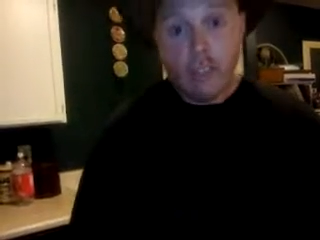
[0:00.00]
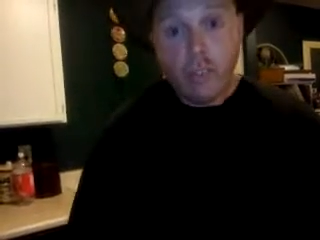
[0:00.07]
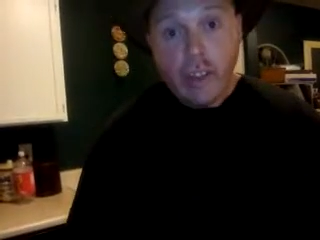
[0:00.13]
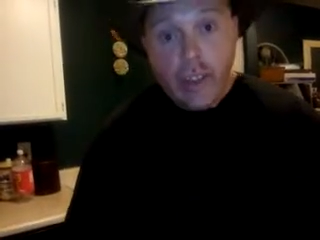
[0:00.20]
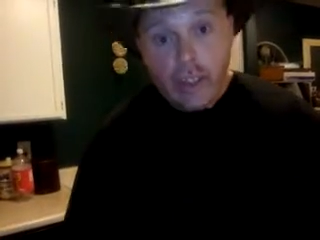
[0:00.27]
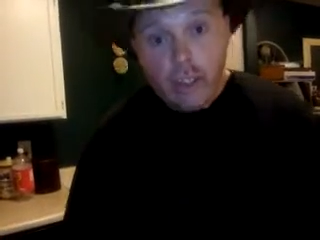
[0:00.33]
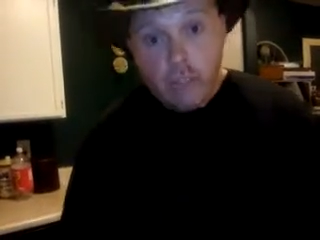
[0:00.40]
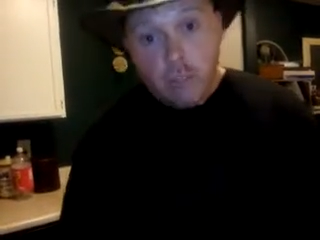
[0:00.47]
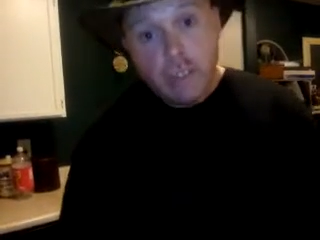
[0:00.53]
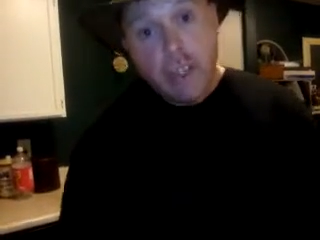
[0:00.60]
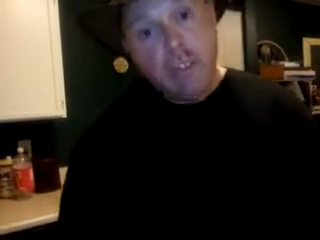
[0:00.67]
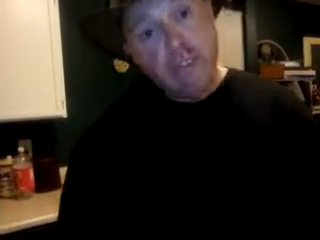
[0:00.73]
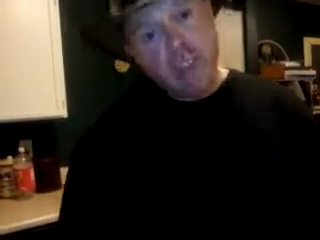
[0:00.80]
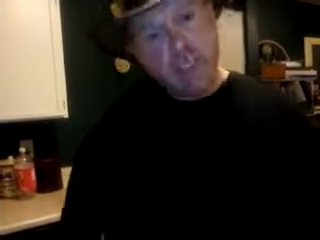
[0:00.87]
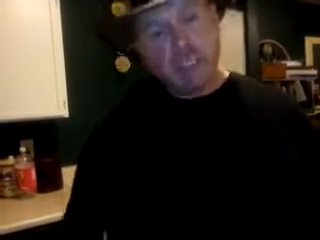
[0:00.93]
Well,
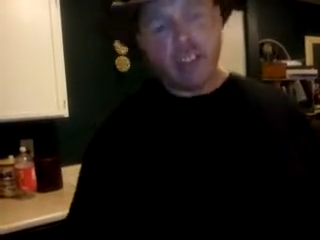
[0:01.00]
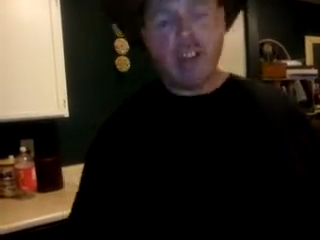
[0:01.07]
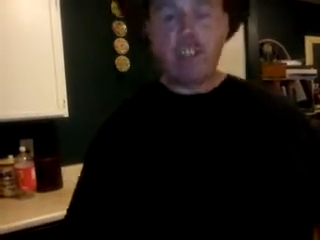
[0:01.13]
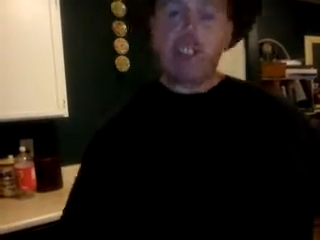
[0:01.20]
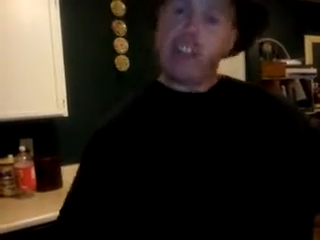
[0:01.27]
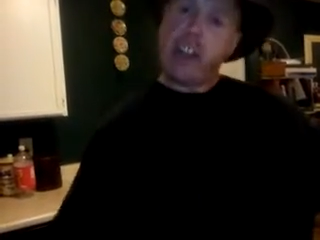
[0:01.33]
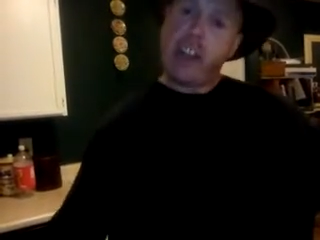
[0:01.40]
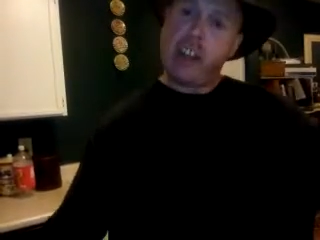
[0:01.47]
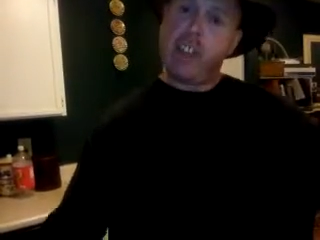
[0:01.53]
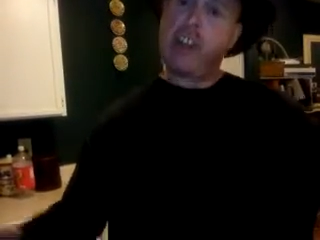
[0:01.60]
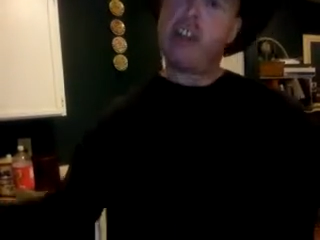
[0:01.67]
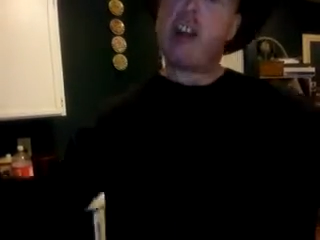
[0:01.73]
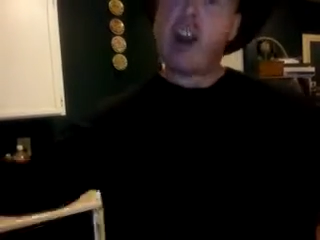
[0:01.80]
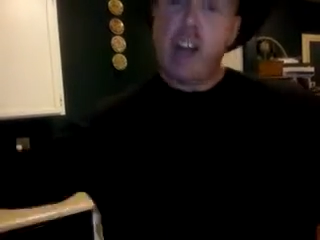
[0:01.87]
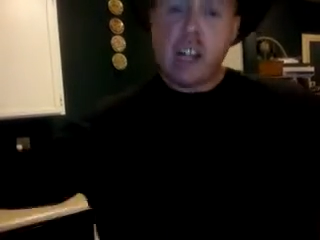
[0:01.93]
them people that flail
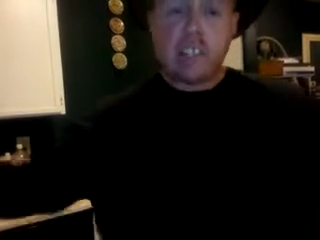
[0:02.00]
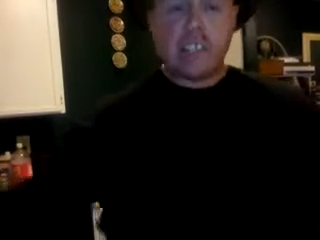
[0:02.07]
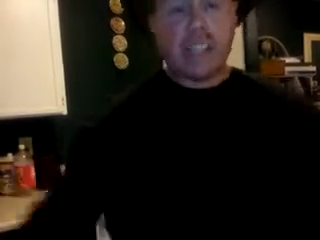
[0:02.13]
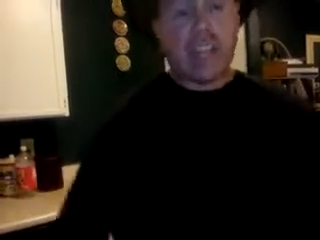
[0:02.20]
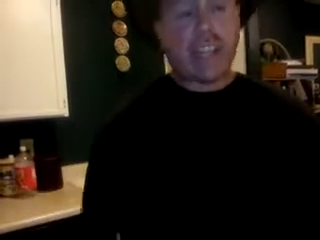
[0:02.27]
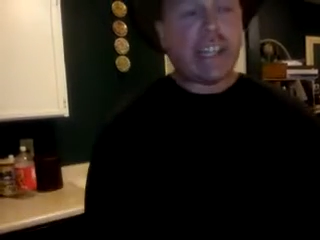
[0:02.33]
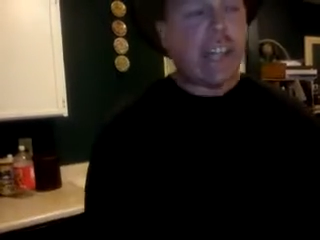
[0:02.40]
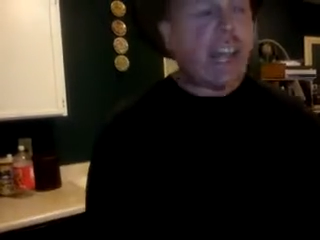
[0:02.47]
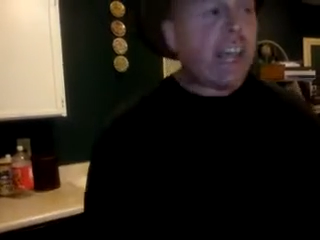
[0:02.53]
their arms like